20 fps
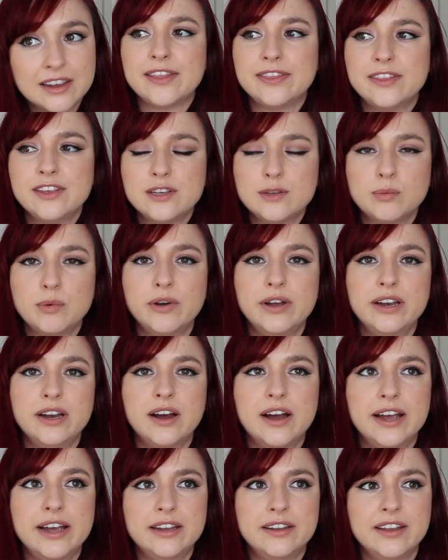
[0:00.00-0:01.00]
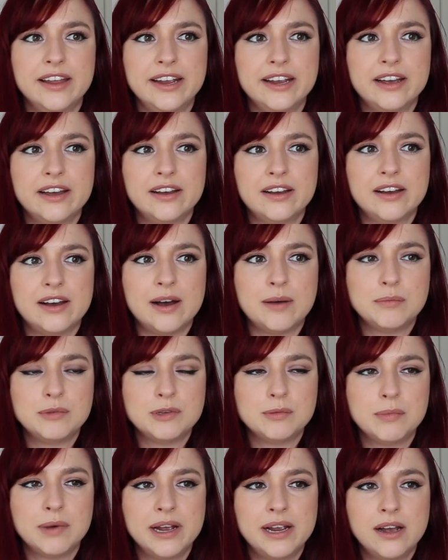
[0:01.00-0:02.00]
At this point I had like
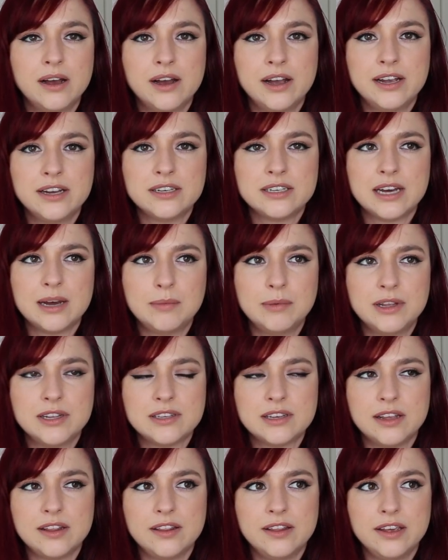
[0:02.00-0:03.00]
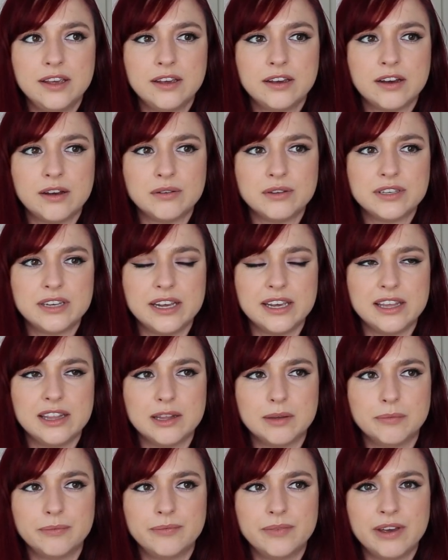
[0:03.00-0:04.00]
upped my iron tablets. I think I was taking
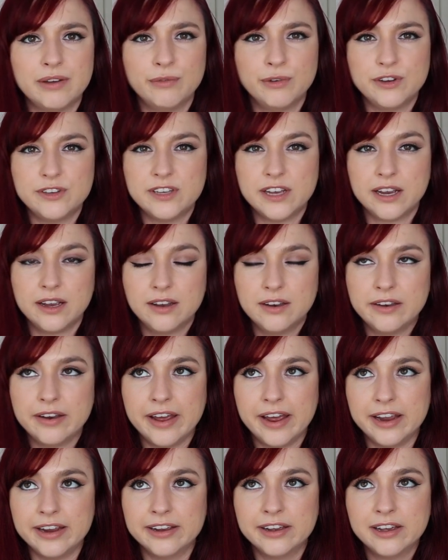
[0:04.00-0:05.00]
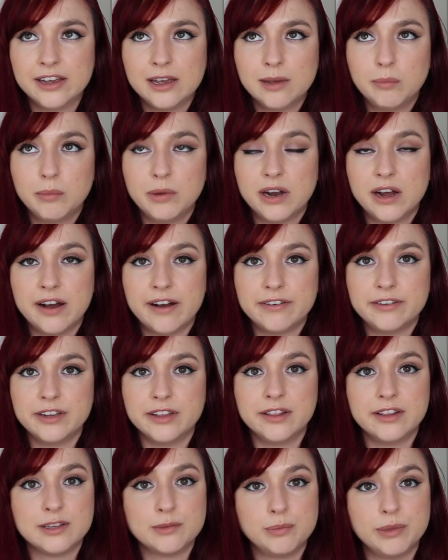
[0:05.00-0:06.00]
them every second day, but after
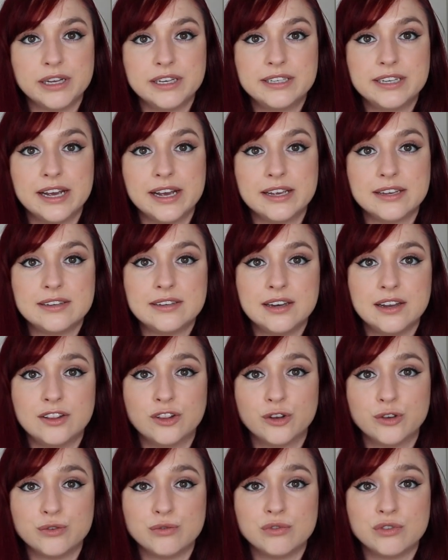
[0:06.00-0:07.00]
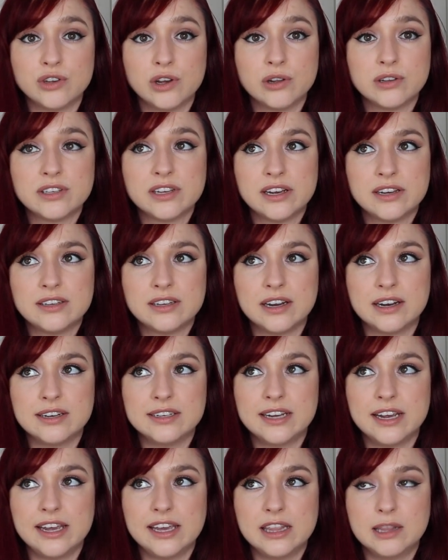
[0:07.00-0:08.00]
this blood test and those results I started
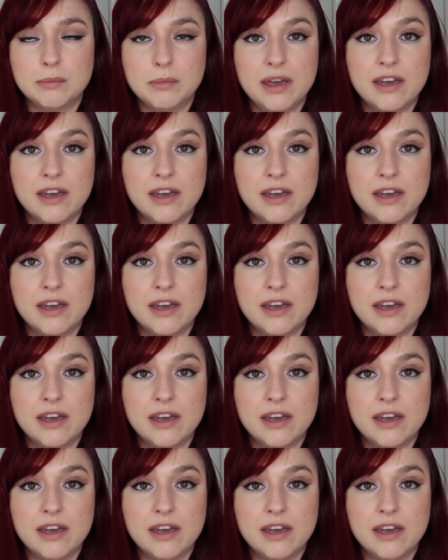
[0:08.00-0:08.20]
taking them